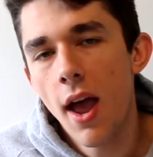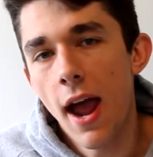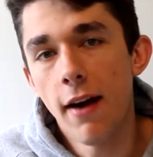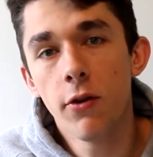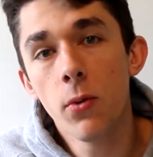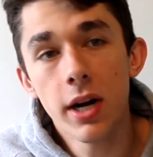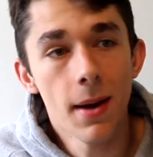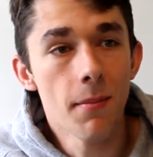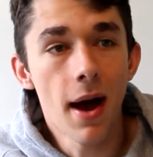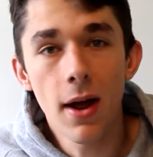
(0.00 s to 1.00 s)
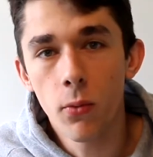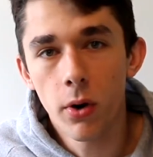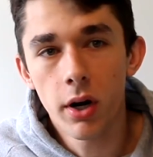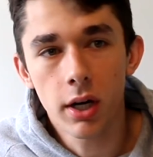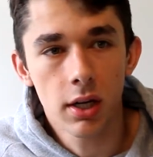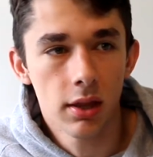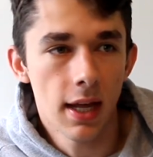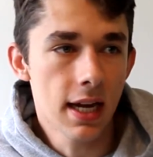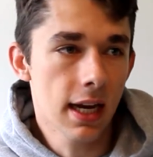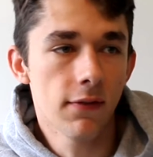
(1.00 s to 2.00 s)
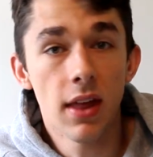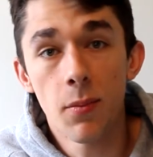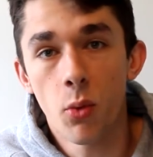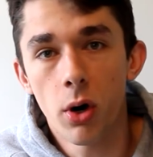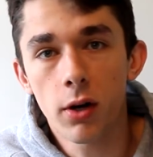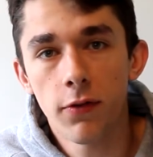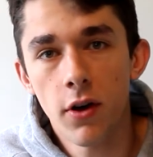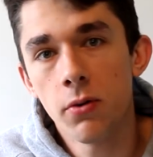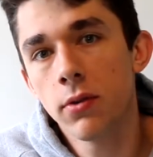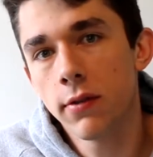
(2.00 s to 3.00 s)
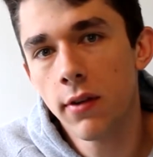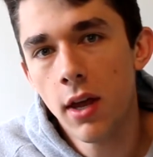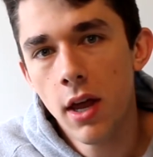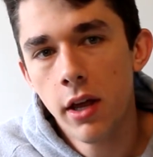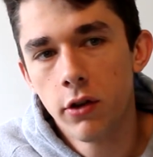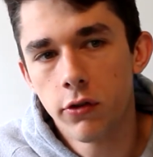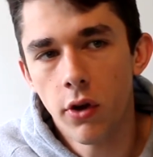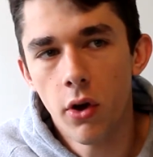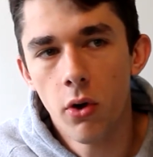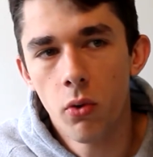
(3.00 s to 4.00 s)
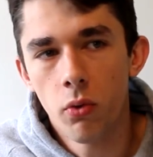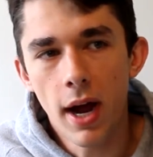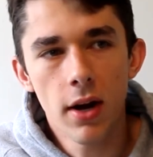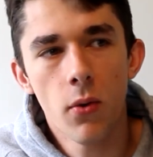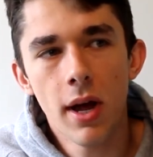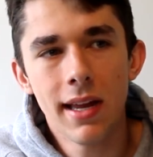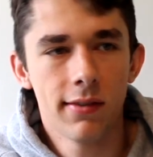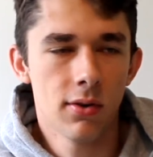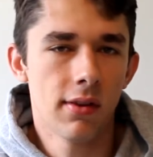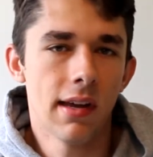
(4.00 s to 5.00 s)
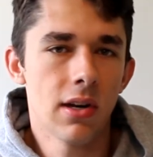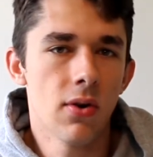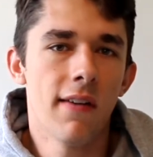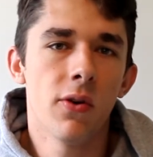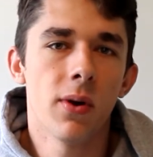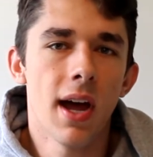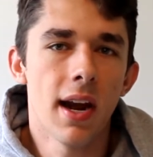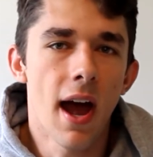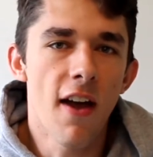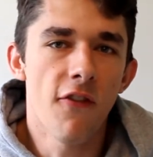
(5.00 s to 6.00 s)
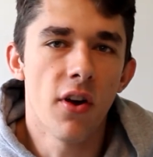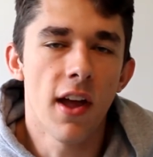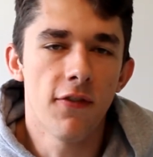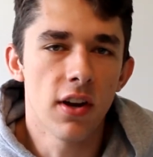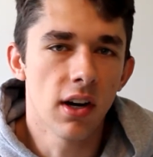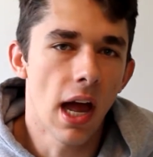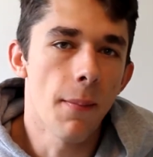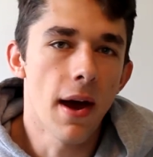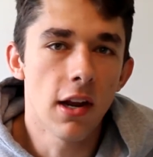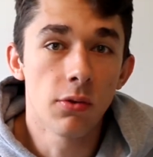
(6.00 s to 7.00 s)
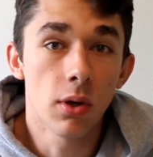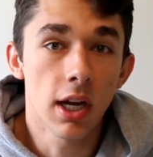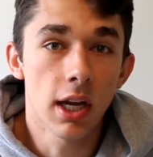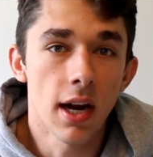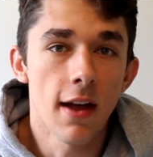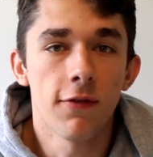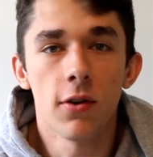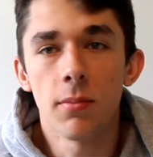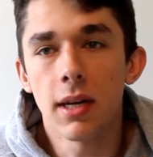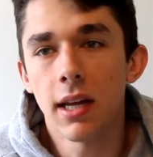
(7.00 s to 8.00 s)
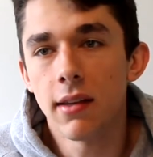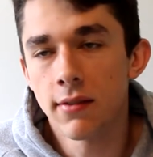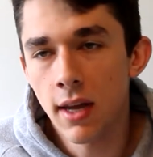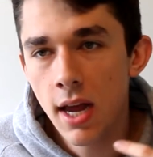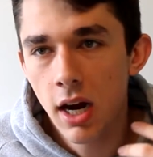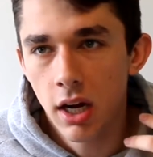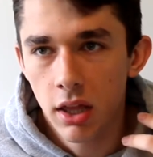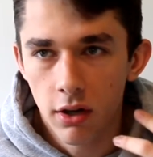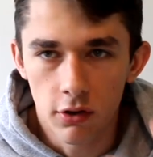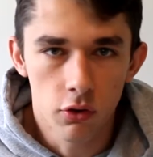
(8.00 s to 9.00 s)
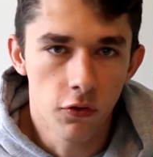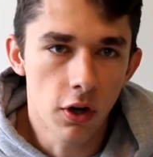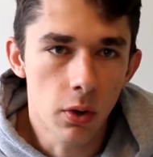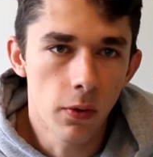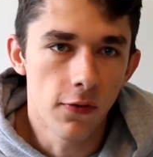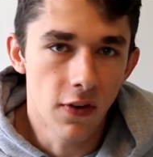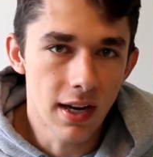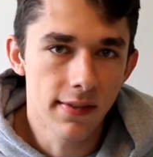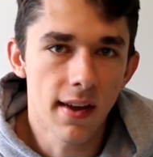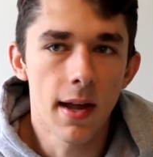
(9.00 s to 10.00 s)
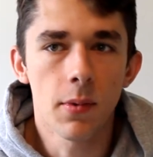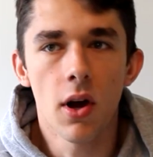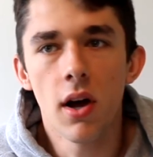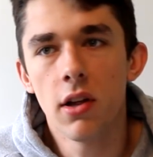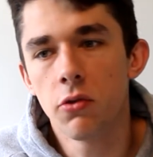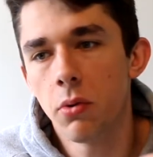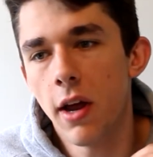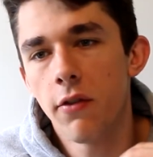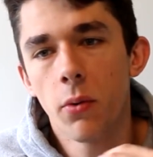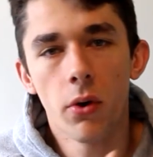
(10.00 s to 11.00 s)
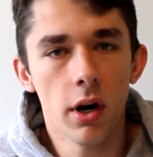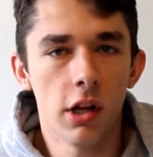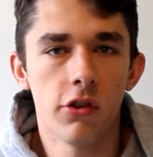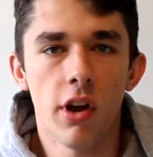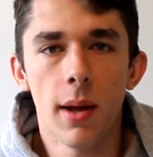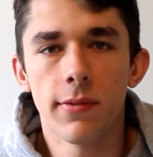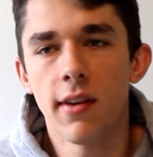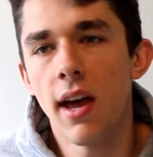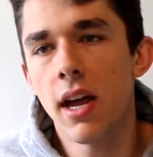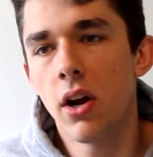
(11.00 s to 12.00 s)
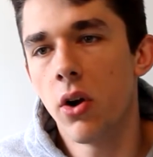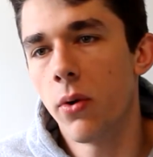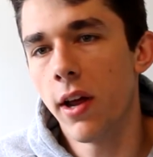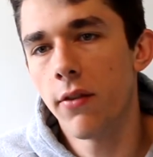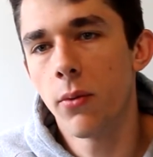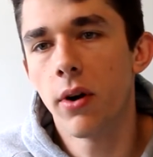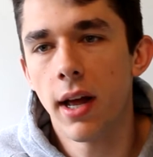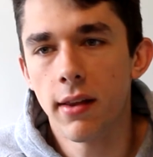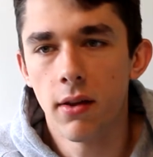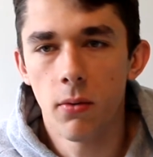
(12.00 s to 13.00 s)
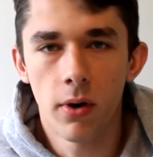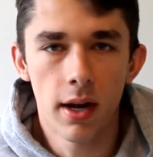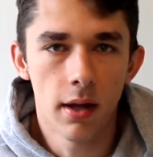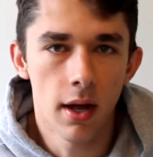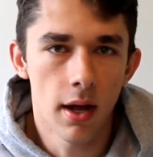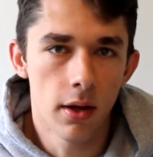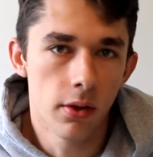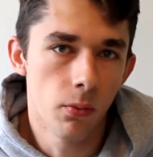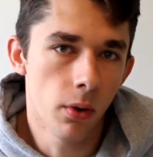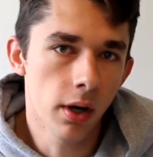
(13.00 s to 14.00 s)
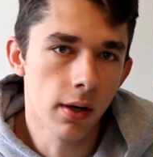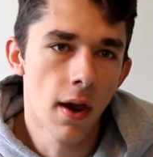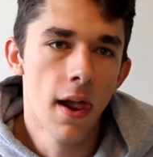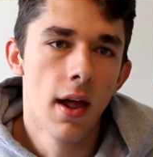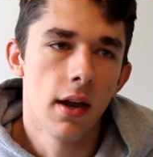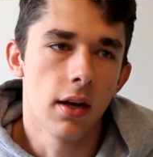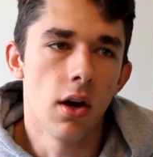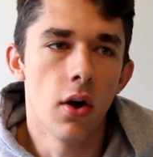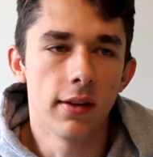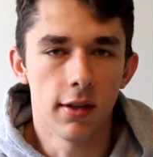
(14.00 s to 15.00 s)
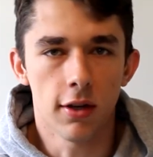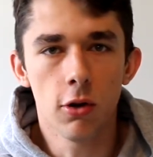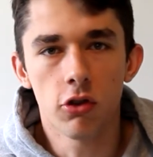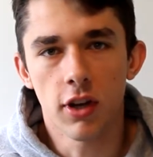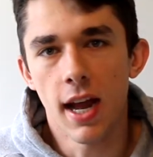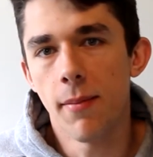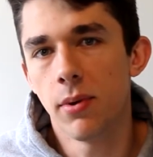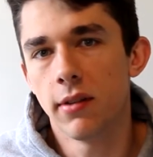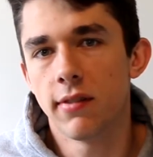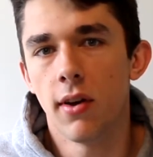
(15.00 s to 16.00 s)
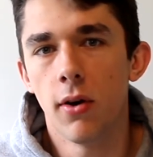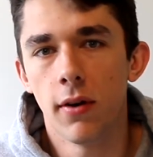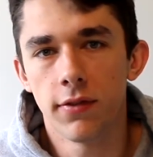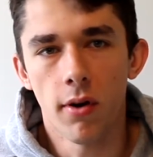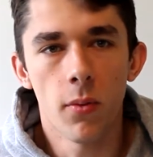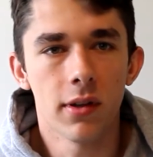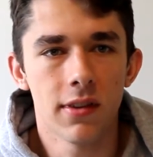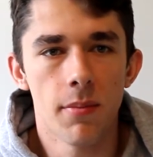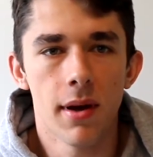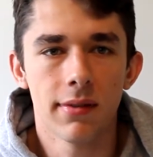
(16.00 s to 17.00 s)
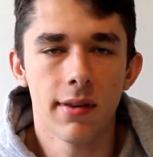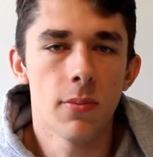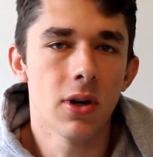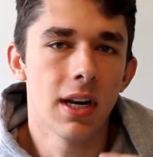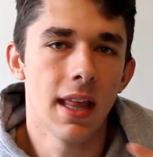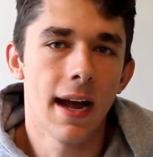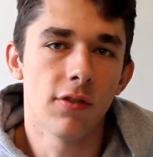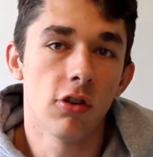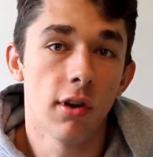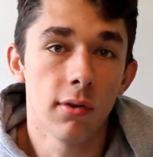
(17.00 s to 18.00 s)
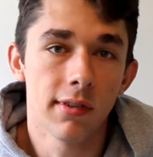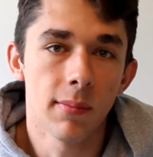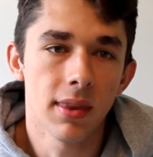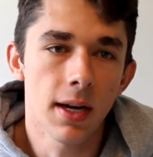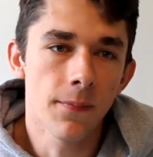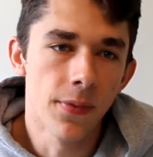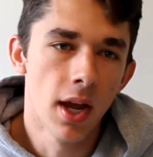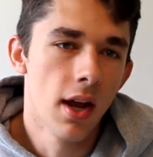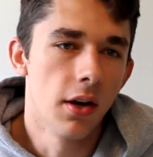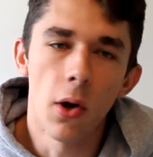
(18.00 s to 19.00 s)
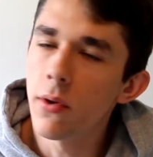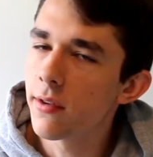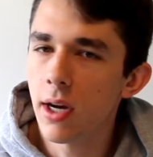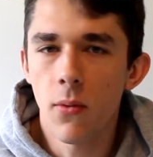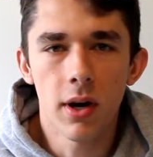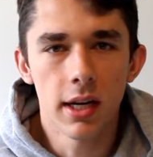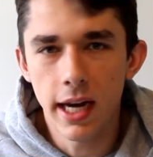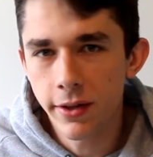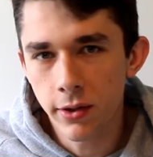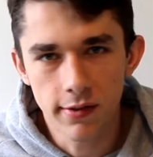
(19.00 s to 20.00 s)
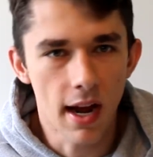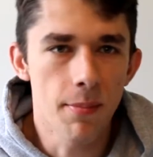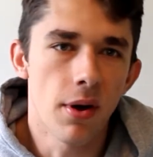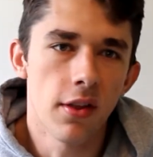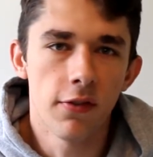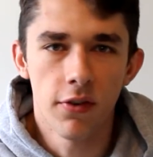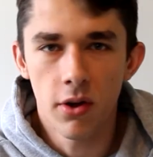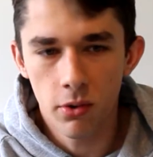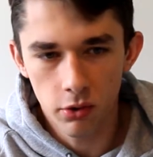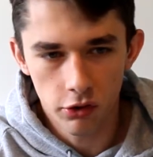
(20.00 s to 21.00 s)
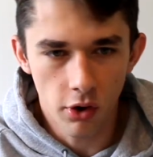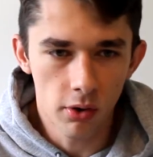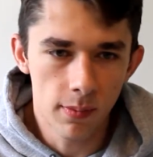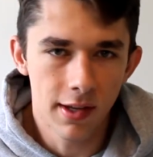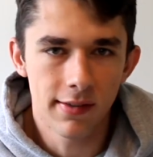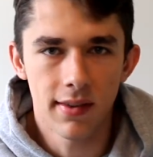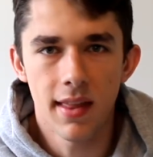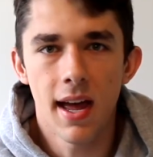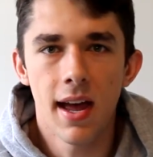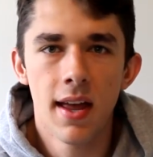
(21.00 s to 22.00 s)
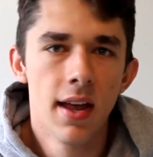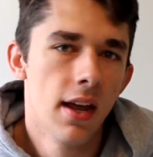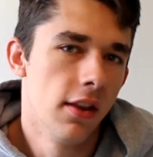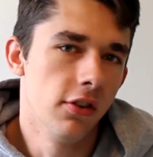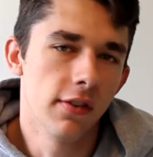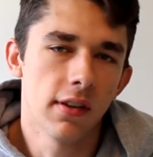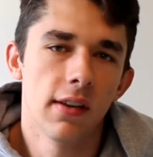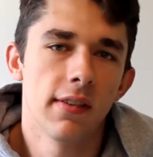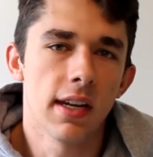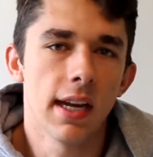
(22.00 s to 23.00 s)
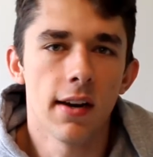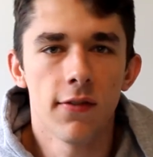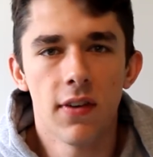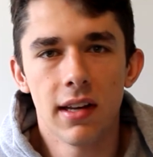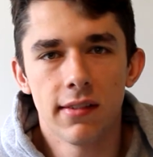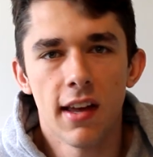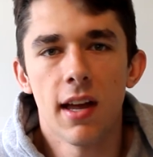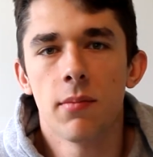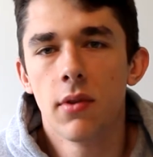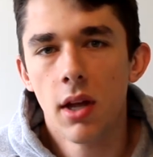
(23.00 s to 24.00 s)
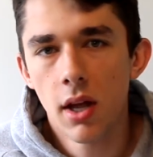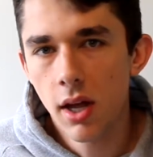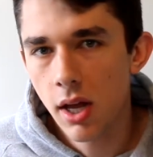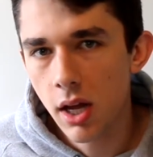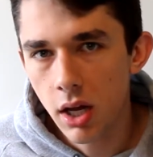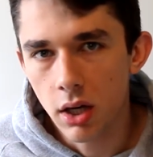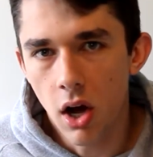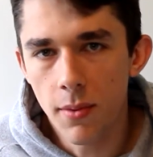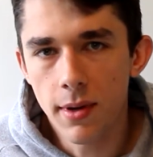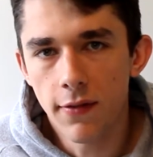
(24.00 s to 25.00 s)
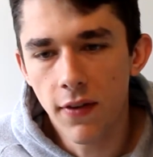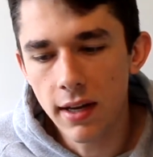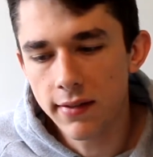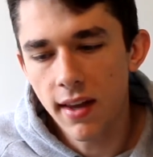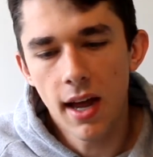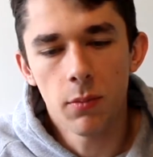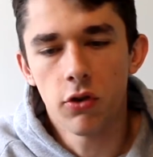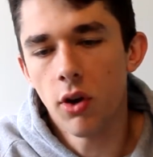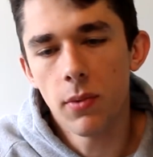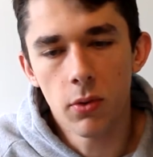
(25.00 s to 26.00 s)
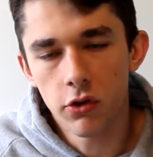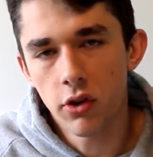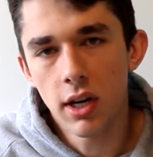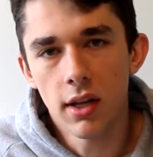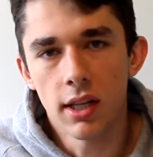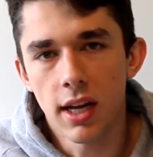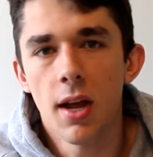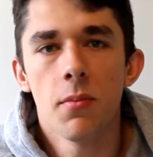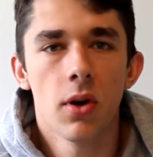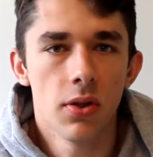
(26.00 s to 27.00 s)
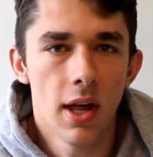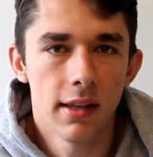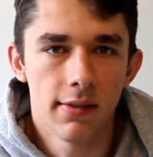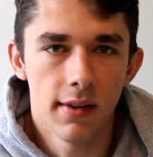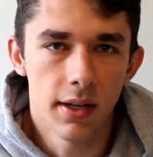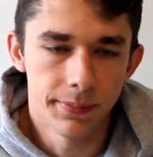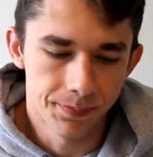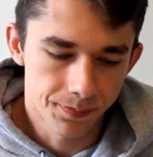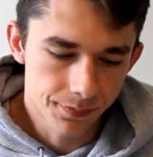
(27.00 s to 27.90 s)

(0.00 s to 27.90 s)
Everyone at my work, they give them work phones. So right away, as soon as I knew everyone had an iPhone, I figured I might as well iPhone because there's frequent FaceTime calls whenever we're on a job site or whenever we're at, we're at uh, work. You know, it's a huge campus, so if someone wants to buzz someone and they have to show something, no one's going to want to download Skype on their phone, show them this and that. They're just going to say, get on FaceTime, Call me on FaceTime, show me what you need on the camera, and that's it.